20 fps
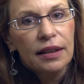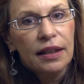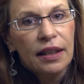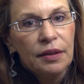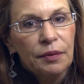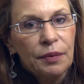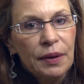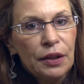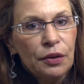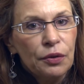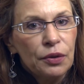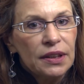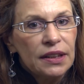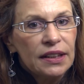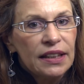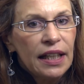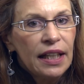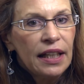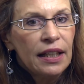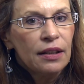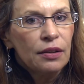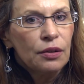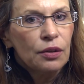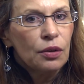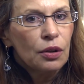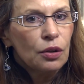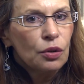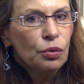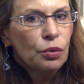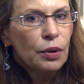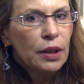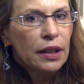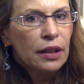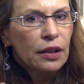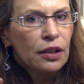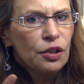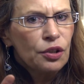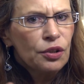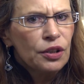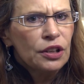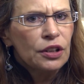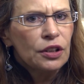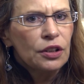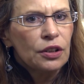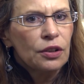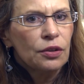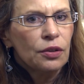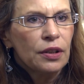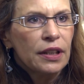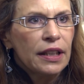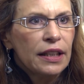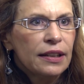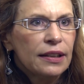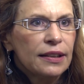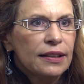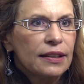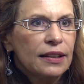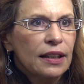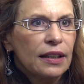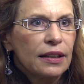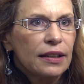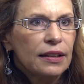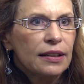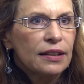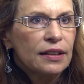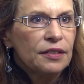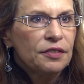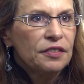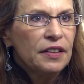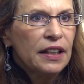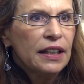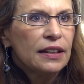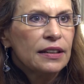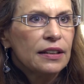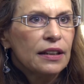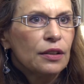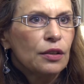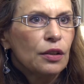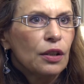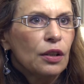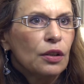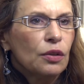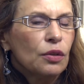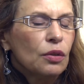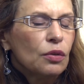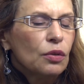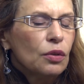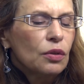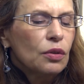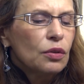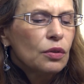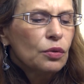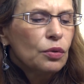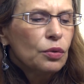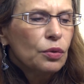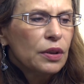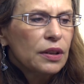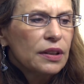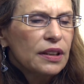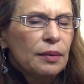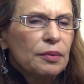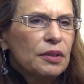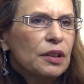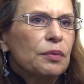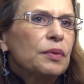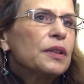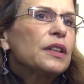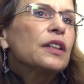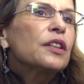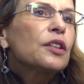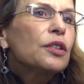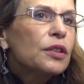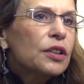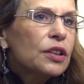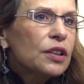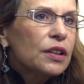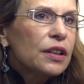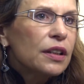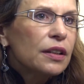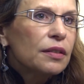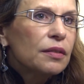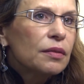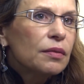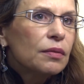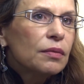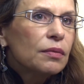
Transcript: when you say you are doing Christian oriented studies, the fact that you are doing something with Christian,